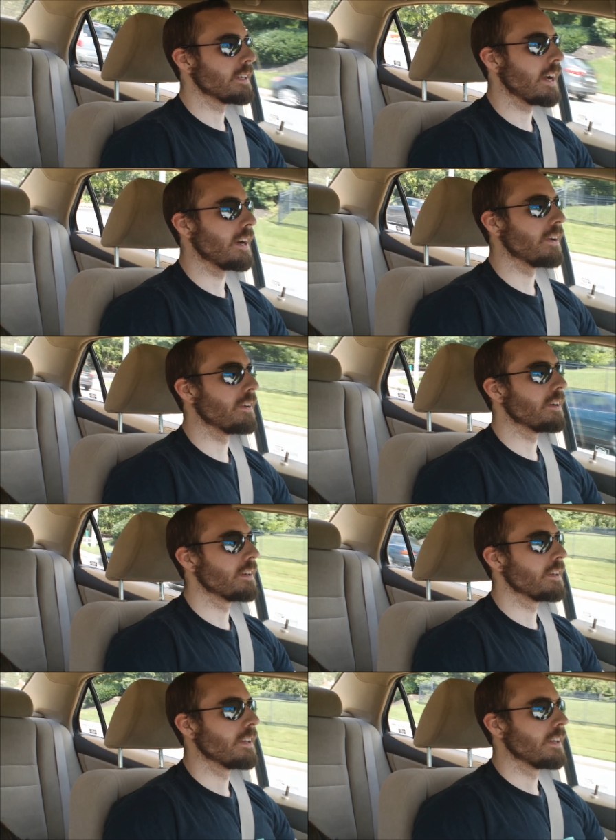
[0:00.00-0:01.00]
how
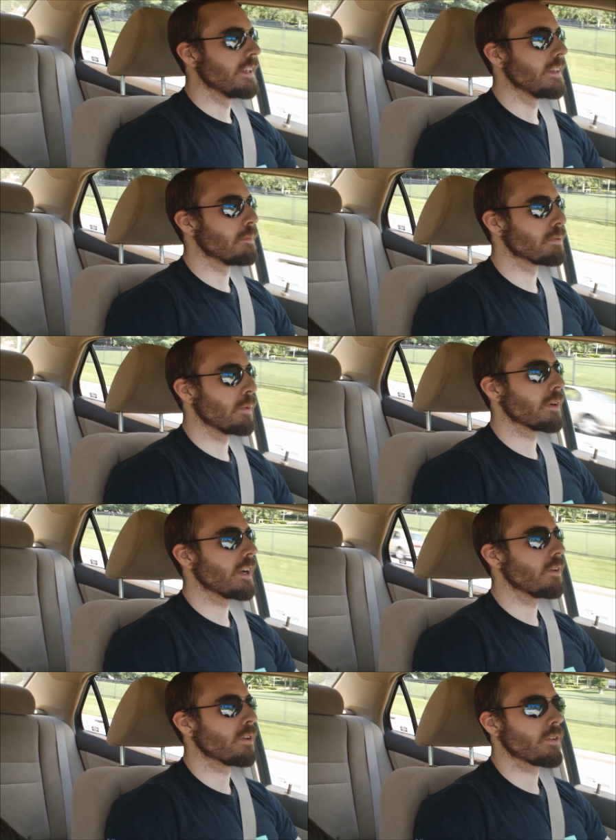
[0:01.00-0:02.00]
that
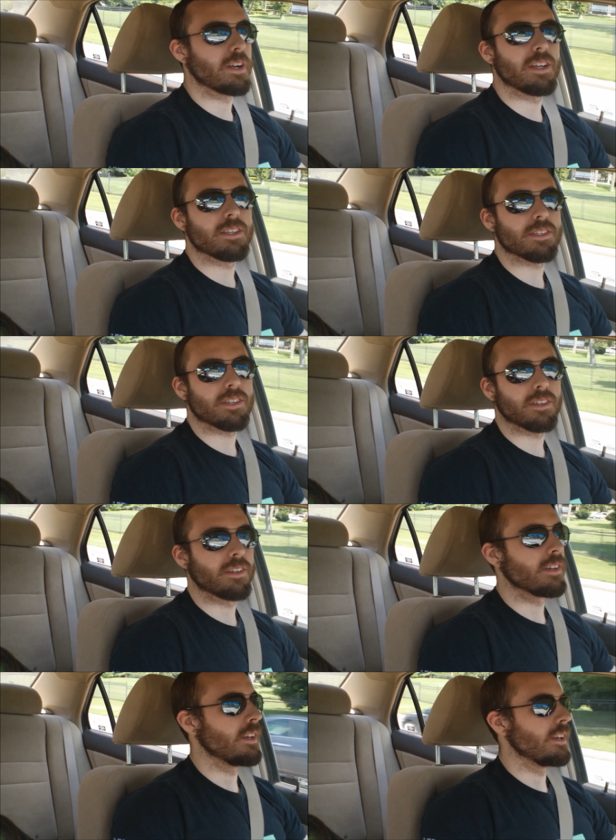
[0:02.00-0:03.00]
pre-workout craze
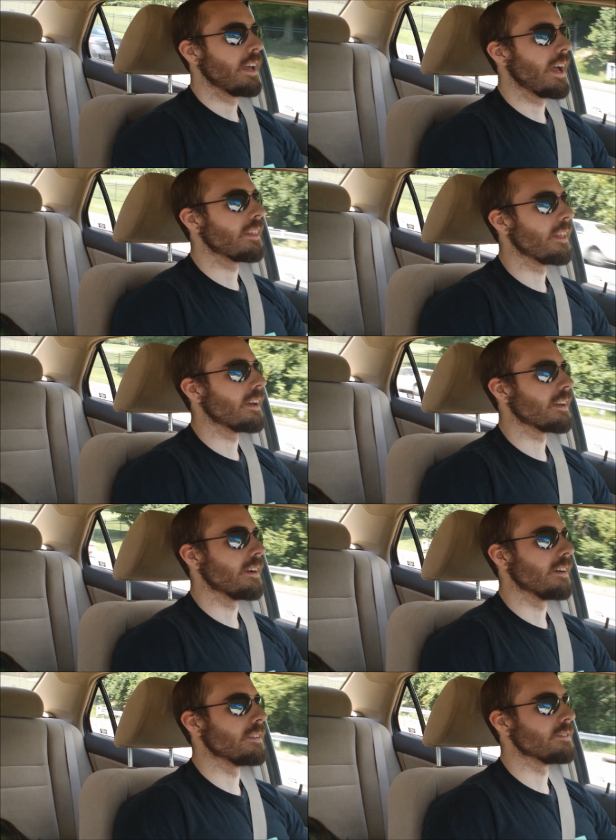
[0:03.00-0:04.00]
had like
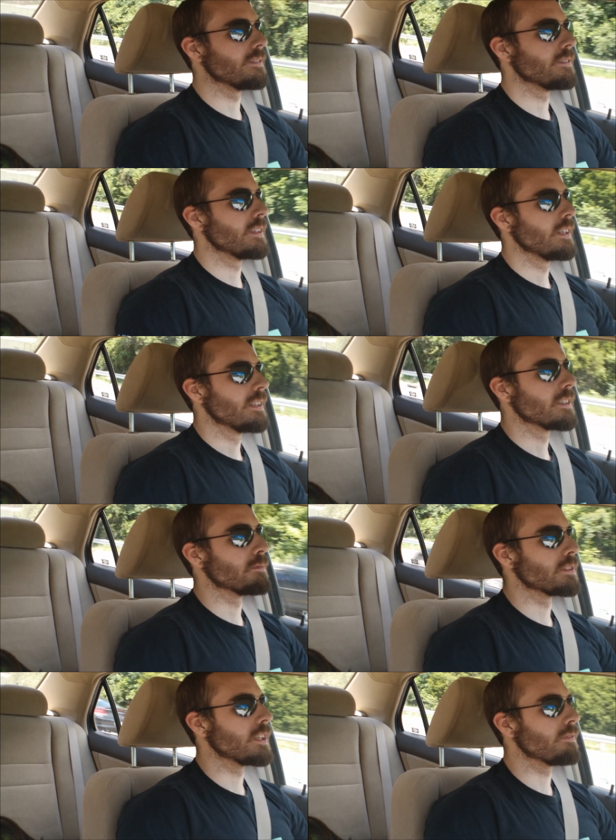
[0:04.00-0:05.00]
uh,
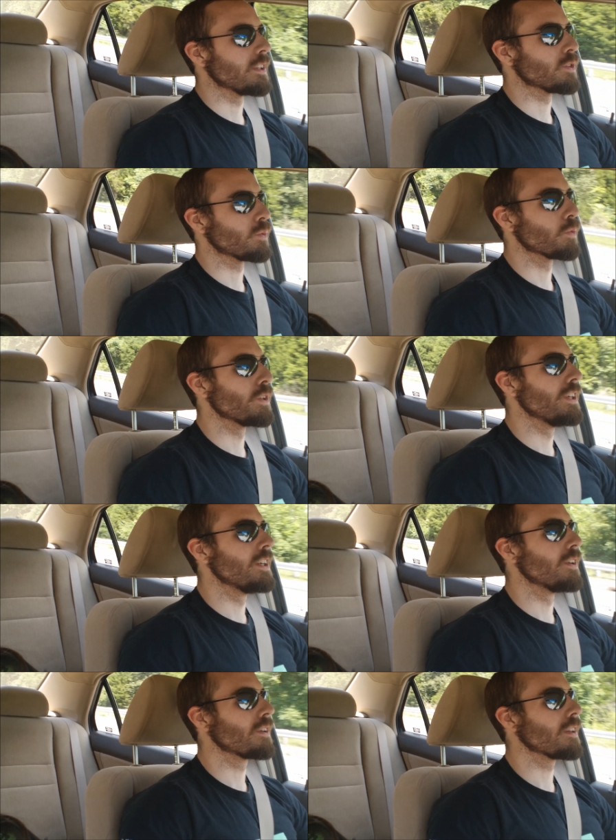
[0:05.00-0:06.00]
some stuff that's real